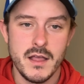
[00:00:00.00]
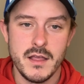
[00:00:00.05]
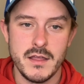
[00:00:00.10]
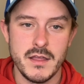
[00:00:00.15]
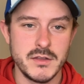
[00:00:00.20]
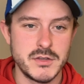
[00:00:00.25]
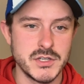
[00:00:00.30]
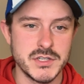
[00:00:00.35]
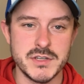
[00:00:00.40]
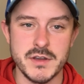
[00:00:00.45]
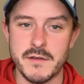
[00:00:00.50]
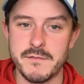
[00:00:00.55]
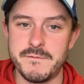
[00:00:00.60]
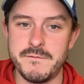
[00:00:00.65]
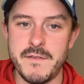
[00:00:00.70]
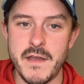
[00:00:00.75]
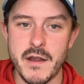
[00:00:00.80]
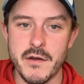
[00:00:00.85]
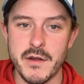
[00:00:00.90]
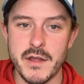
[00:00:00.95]
Just a
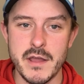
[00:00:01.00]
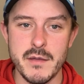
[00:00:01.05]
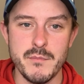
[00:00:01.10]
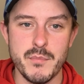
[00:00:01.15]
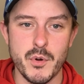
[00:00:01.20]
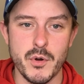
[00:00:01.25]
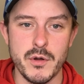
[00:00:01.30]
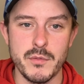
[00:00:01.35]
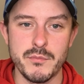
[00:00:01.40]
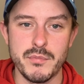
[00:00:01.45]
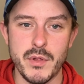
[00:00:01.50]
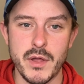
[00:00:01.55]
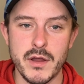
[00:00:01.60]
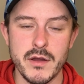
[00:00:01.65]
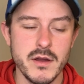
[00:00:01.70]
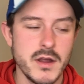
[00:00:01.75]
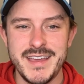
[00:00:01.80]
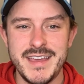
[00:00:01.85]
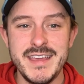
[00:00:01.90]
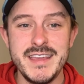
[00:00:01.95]
very important player.
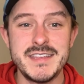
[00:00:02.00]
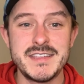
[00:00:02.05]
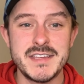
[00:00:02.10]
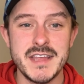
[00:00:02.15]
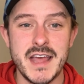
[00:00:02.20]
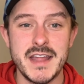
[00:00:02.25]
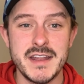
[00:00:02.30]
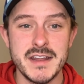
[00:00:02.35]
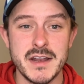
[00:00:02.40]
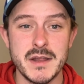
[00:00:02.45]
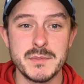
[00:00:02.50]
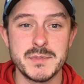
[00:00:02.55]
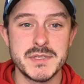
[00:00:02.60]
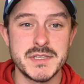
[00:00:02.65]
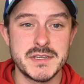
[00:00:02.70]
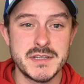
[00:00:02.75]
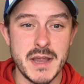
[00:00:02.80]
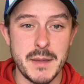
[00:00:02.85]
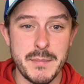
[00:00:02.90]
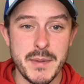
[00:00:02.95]
He ended up
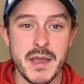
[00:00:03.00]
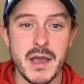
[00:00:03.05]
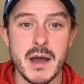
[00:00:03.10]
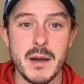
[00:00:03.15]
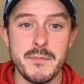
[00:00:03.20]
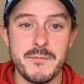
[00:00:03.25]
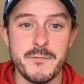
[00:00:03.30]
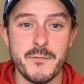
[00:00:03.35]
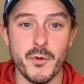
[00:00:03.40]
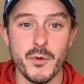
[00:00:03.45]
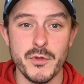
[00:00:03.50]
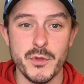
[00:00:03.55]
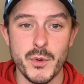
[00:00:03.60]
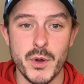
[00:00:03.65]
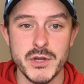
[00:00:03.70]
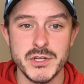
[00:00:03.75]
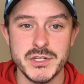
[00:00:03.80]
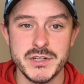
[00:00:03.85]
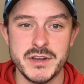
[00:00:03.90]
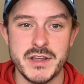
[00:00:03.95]
stepping up for the
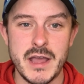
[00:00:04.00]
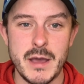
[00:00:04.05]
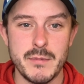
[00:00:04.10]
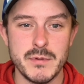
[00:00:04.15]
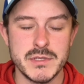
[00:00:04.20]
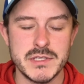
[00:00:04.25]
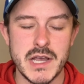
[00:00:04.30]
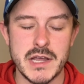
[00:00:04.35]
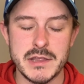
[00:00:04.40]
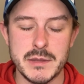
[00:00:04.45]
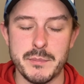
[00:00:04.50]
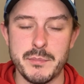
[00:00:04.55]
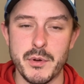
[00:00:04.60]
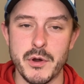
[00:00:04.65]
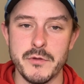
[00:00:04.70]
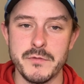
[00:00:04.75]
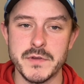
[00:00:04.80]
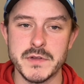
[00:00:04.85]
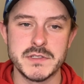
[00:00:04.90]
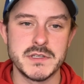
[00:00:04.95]
Washington Capitals at the
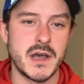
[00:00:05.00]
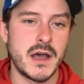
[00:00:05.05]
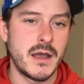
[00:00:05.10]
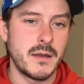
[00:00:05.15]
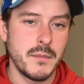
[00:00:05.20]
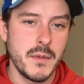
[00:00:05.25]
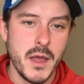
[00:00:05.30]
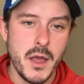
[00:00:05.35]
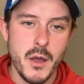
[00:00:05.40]
perfect time